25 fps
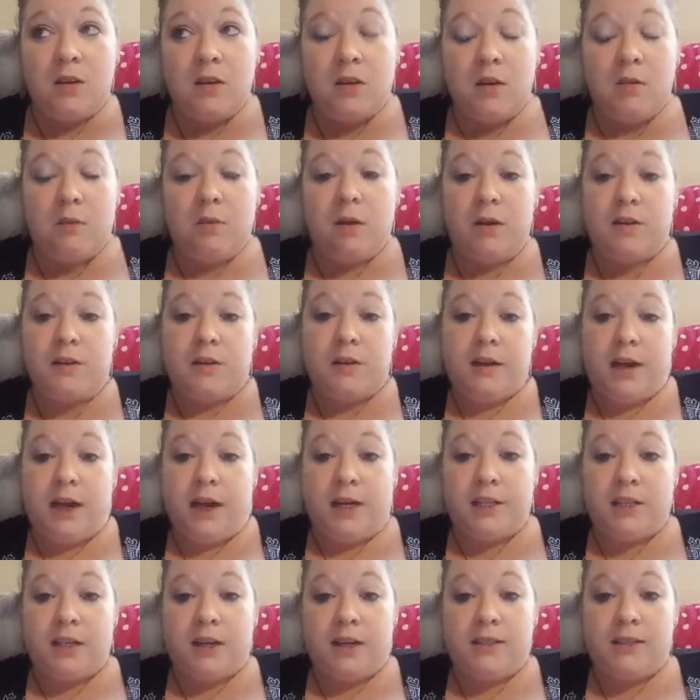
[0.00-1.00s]
wrote their
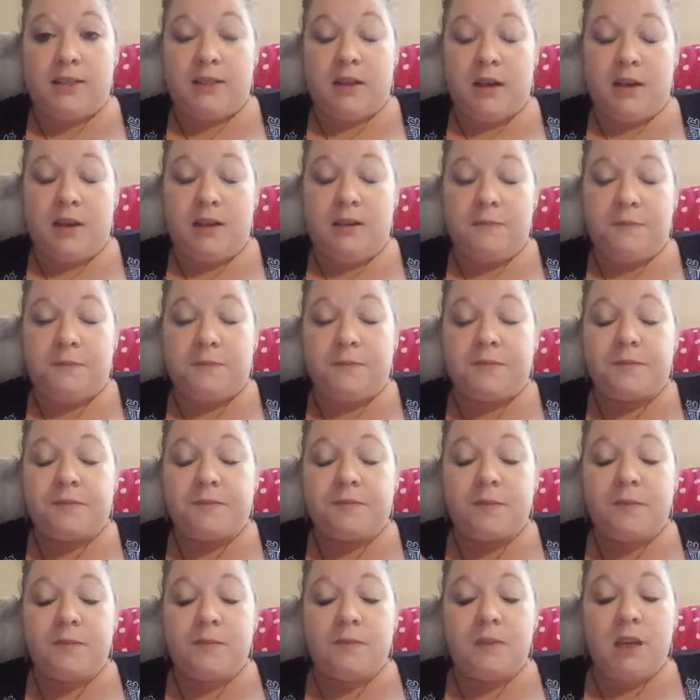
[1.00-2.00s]
address on.
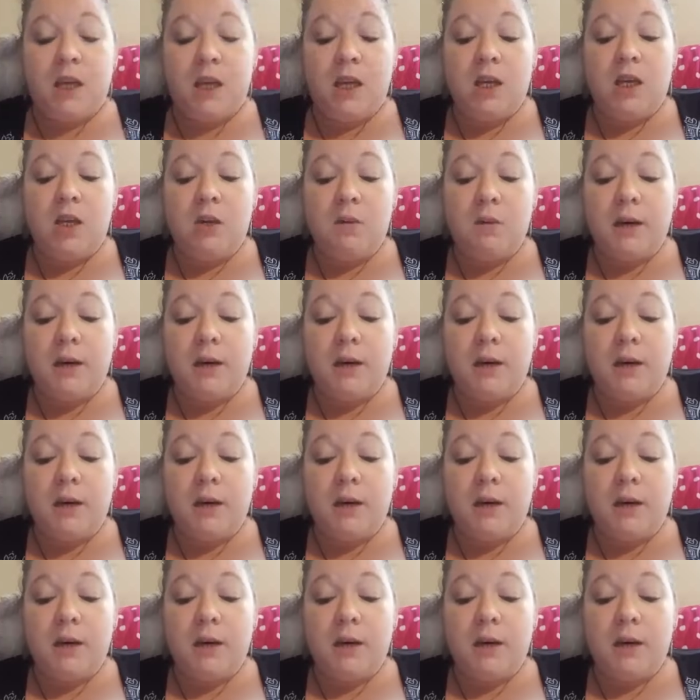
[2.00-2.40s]
You